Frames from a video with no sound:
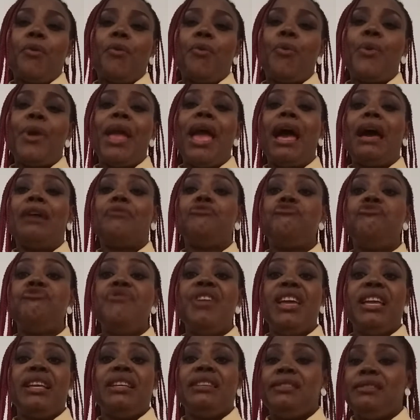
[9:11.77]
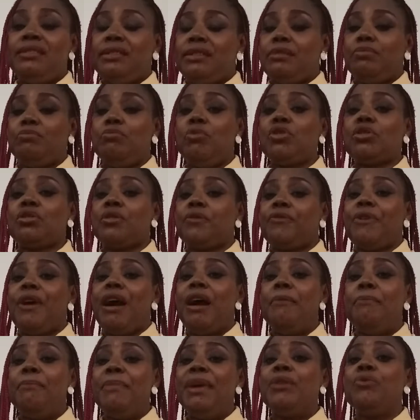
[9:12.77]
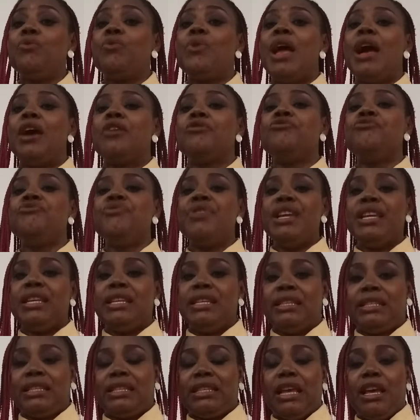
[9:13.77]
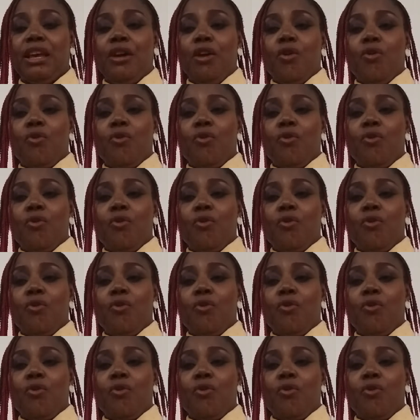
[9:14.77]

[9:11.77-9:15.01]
we are raised, most of our men, we are raised